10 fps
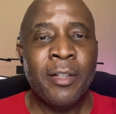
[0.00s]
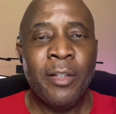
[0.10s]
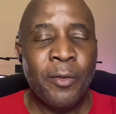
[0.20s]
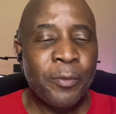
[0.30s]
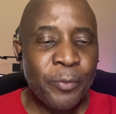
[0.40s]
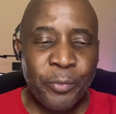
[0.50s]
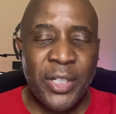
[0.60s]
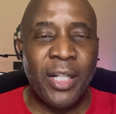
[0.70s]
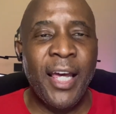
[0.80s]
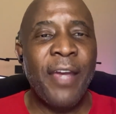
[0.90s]
to,
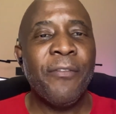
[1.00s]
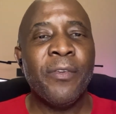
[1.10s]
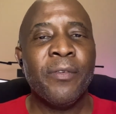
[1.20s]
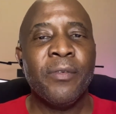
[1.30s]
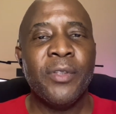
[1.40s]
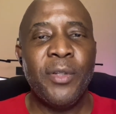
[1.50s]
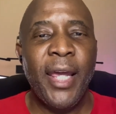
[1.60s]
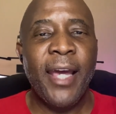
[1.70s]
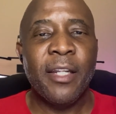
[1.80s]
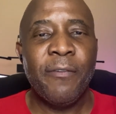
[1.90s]
bring to life? Do
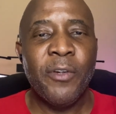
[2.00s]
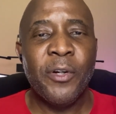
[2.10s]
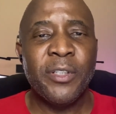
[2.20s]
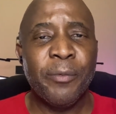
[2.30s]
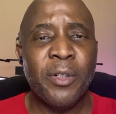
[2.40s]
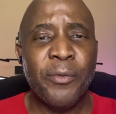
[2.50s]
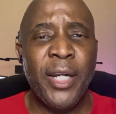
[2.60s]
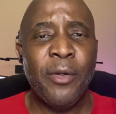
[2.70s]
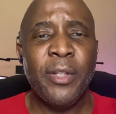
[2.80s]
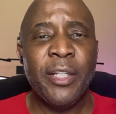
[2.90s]
that. If you heard something on the
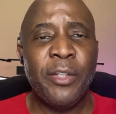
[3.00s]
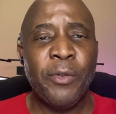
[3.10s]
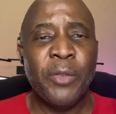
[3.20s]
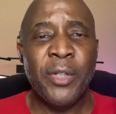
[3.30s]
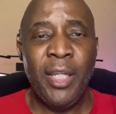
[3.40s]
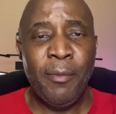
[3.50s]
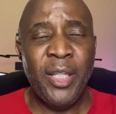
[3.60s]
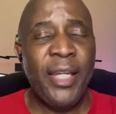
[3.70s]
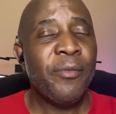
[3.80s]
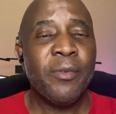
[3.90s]
radio that you really want to
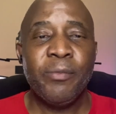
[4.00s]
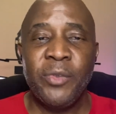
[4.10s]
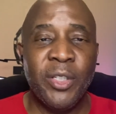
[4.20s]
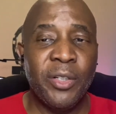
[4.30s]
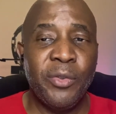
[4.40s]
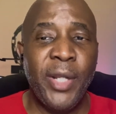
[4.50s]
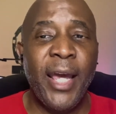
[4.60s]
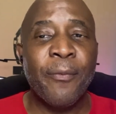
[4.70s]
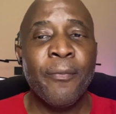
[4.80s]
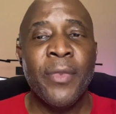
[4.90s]
emulate, you can do
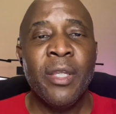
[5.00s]
that.